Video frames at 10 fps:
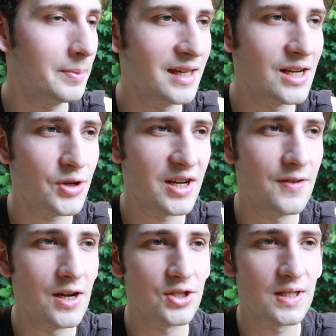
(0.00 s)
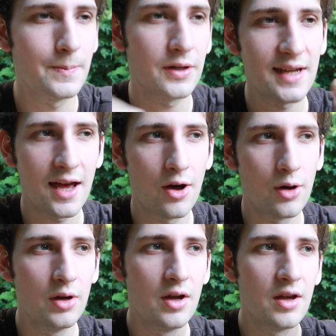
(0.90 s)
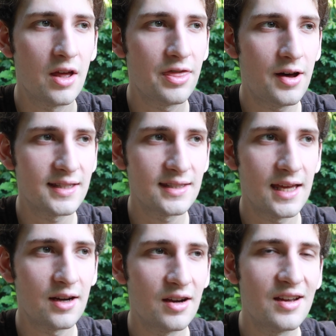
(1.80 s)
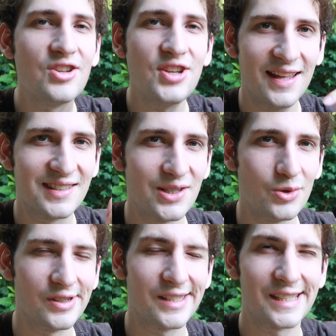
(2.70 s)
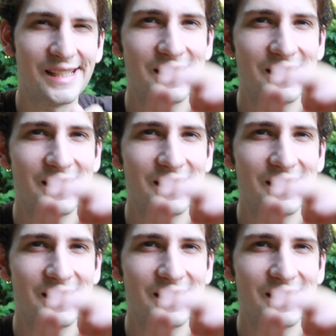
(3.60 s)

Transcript: Probably gonna try to finish this book now. Thoughts later, chat soon.